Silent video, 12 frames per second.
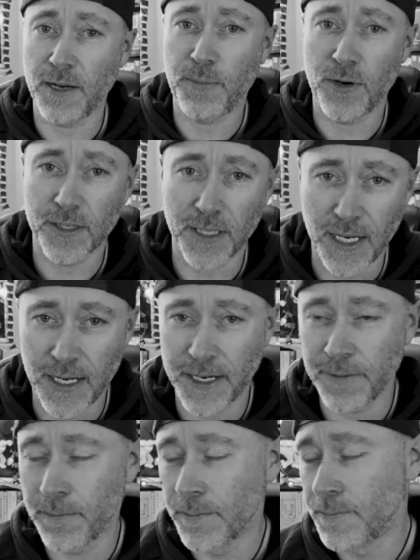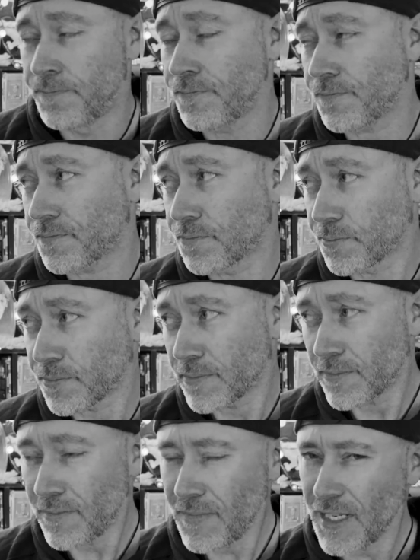online.
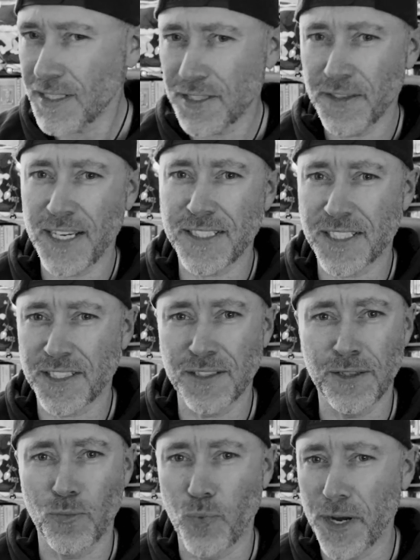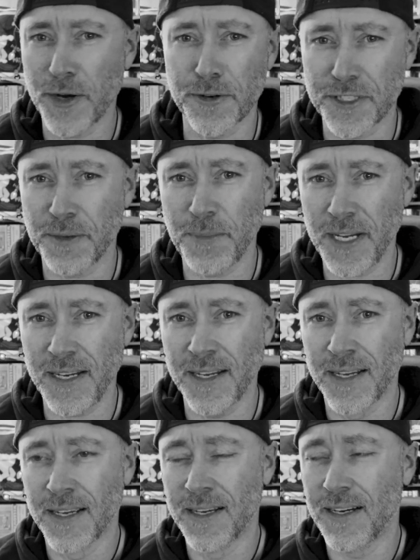So that's still weird to me.
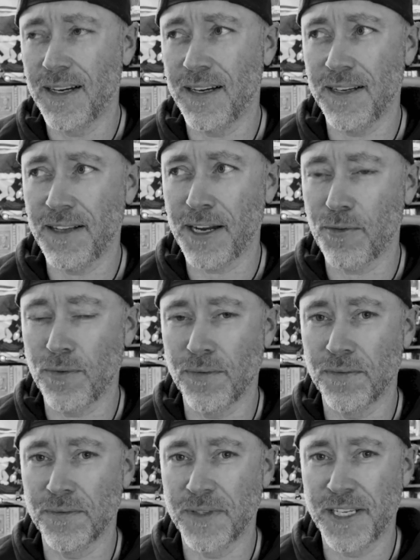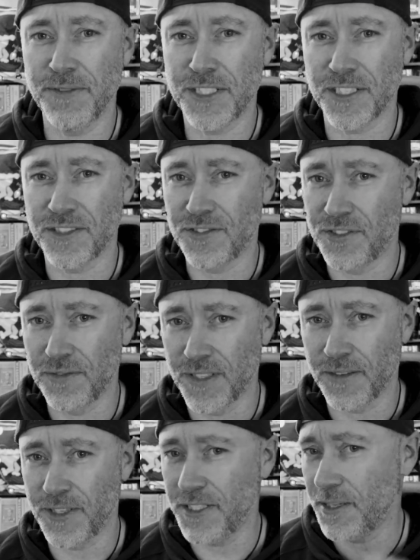Like, give us there
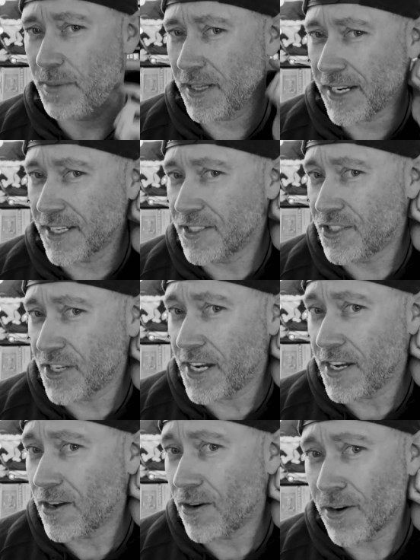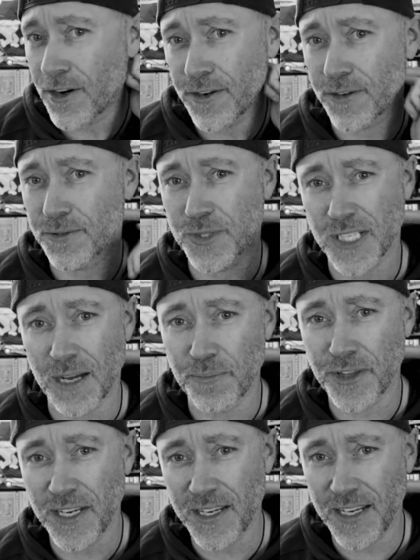need to be like a J card or
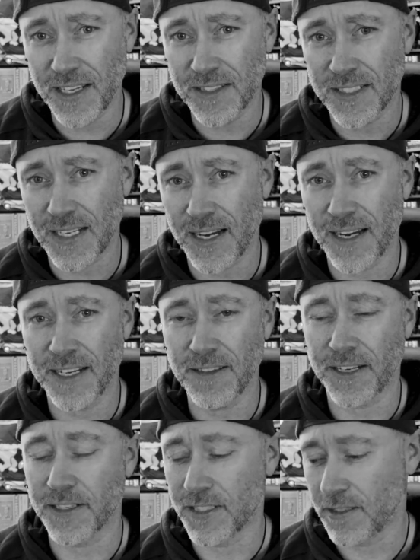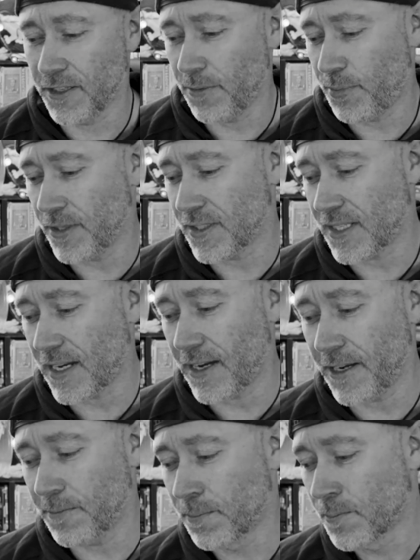something inside, like a slip
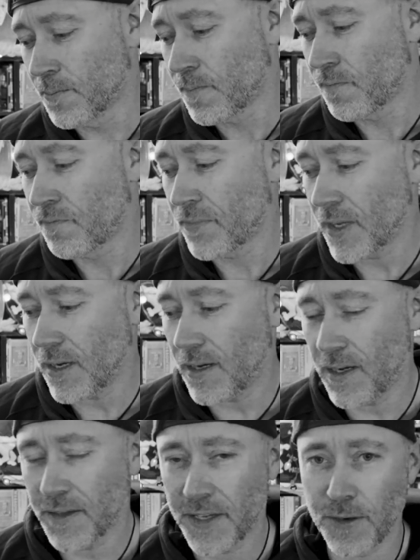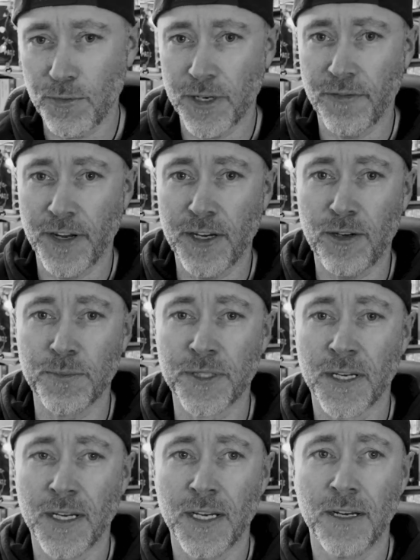inside, that would have helped.
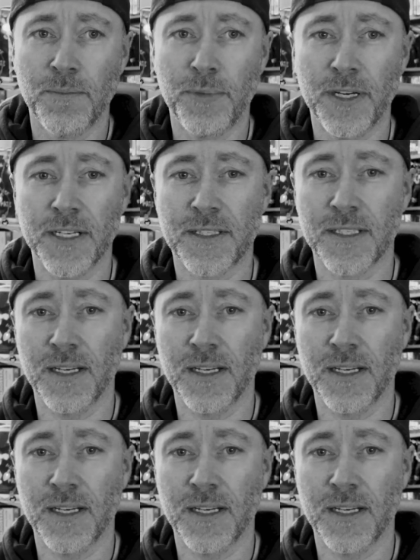But